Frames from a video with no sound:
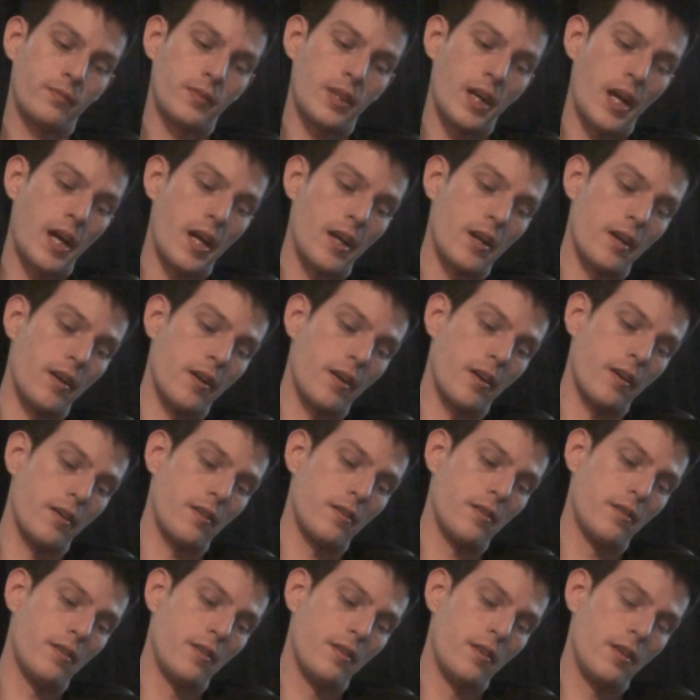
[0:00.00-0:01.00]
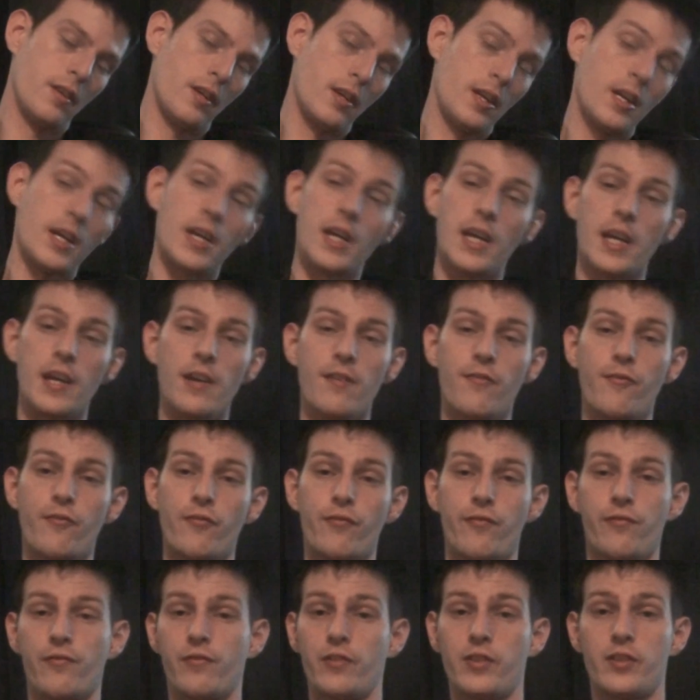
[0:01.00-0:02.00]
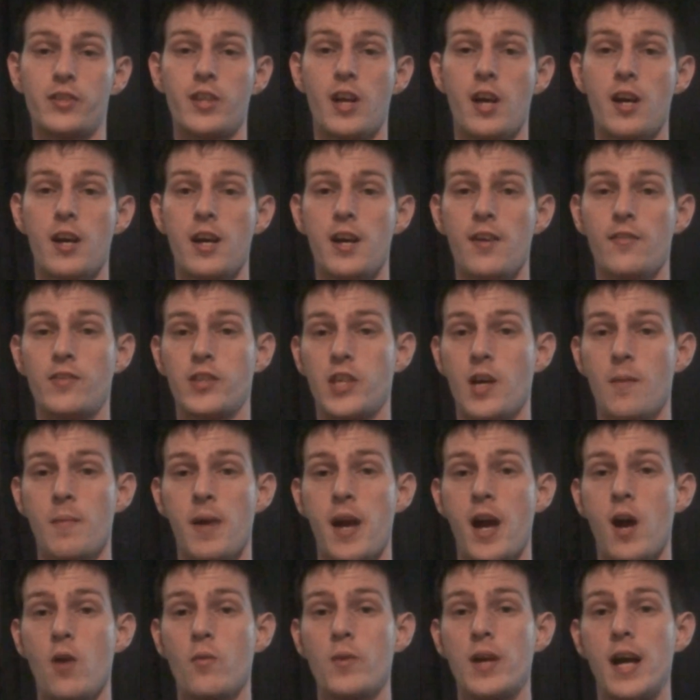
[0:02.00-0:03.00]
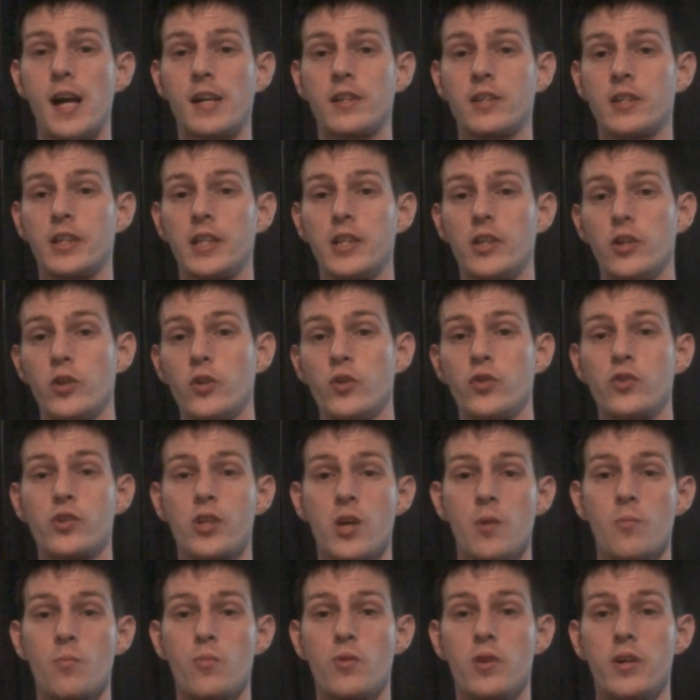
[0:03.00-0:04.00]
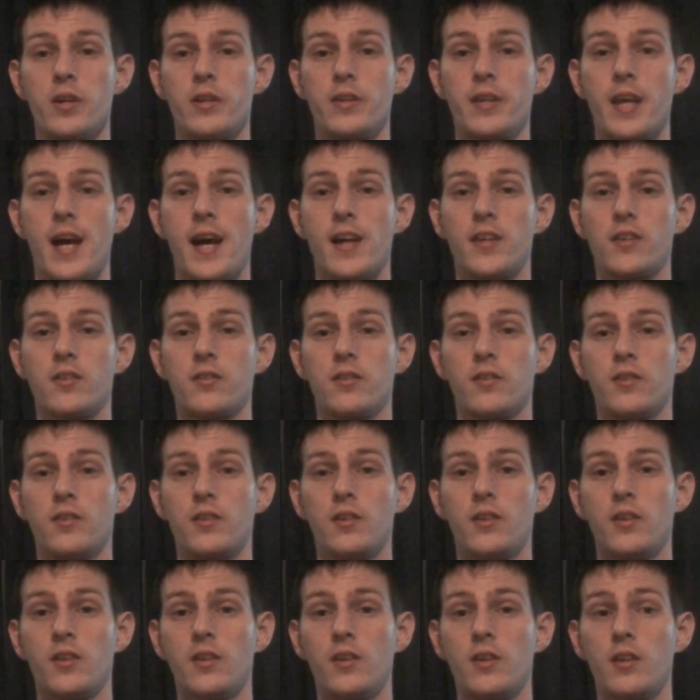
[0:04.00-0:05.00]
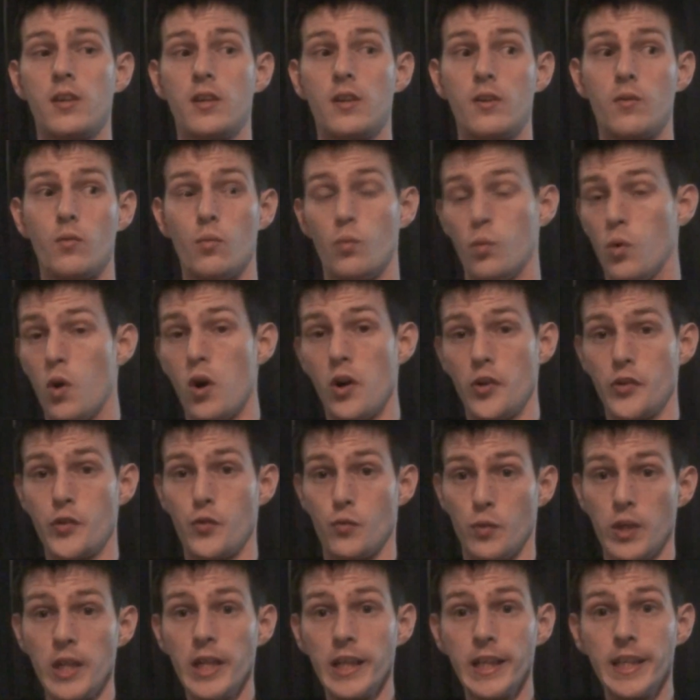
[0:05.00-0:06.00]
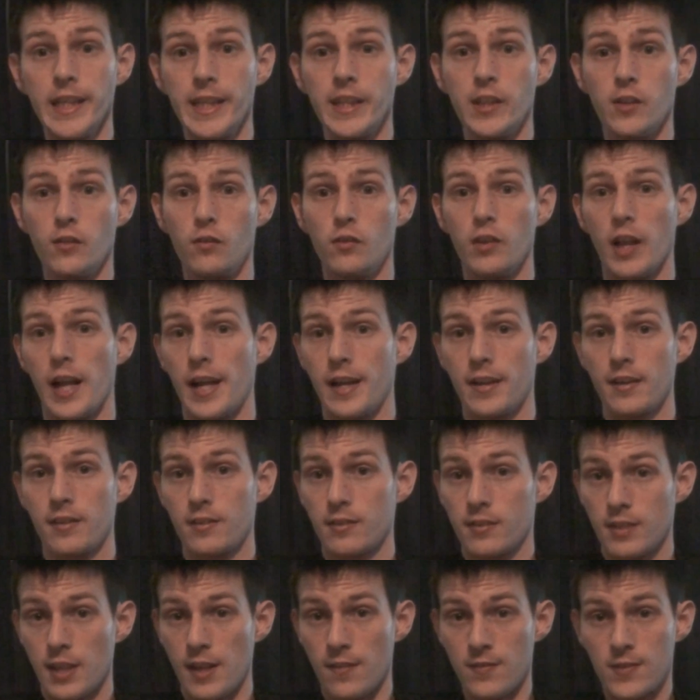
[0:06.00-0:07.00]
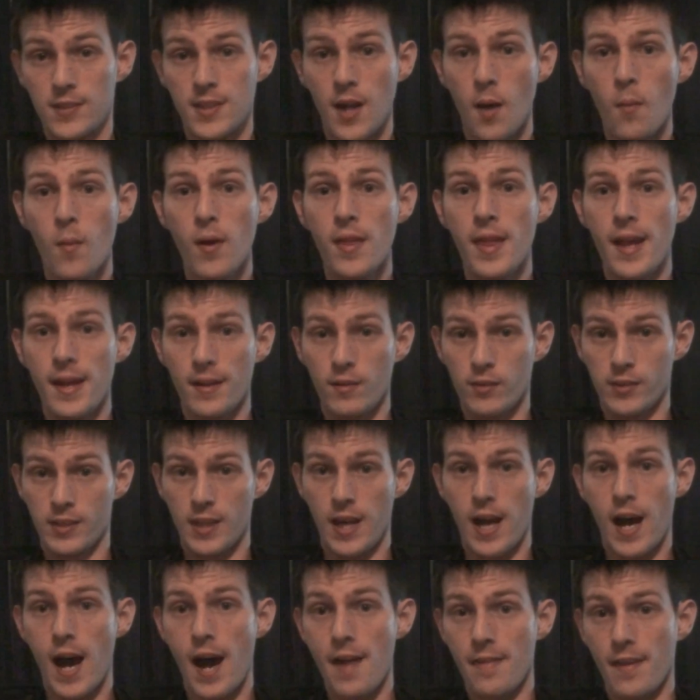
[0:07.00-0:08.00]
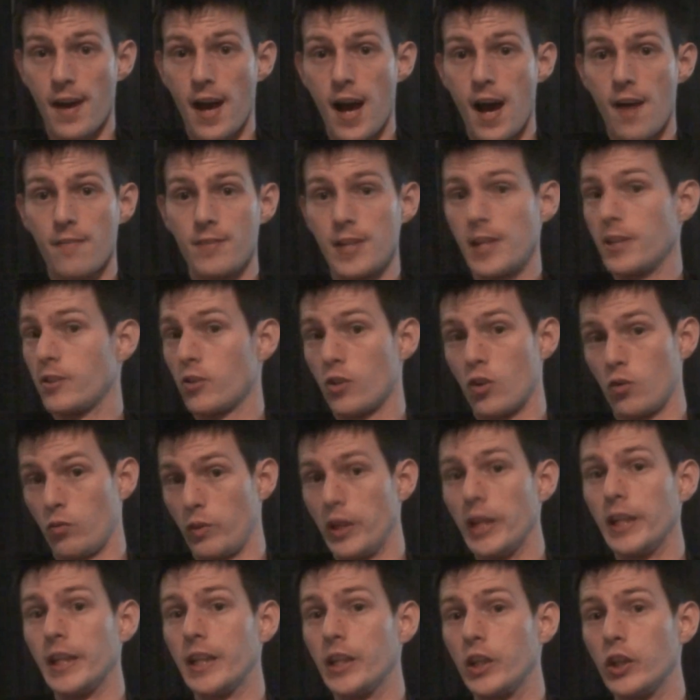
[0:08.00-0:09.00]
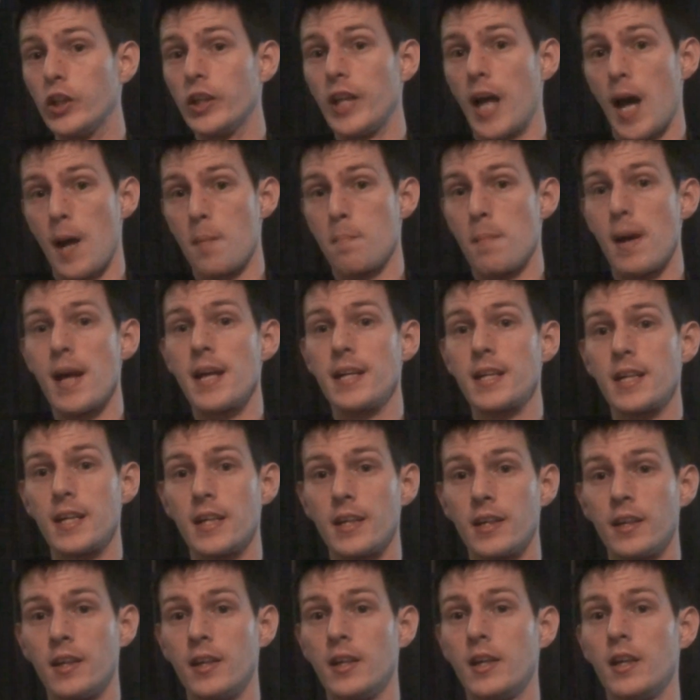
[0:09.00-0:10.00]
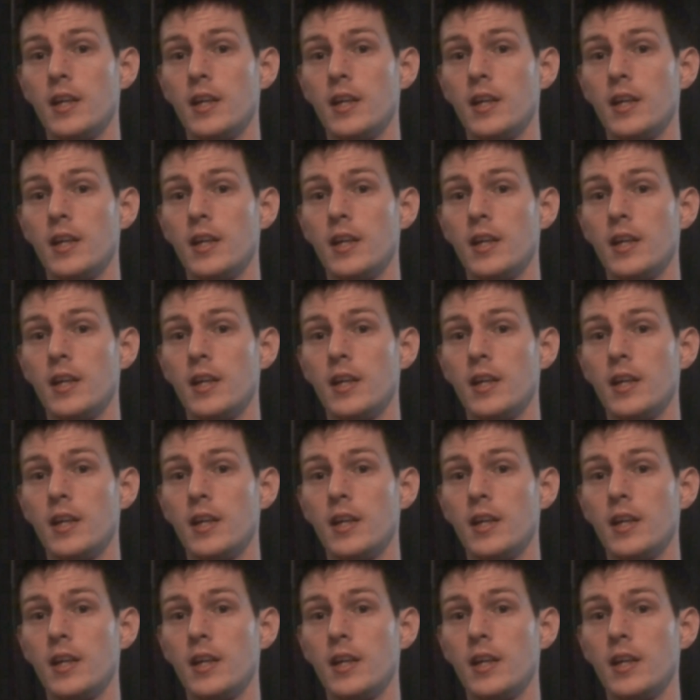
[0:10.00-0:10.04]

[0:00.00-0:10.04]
I don't know. If somehow we actually knew someone that was really, like, if someone that was either half decent or really good at making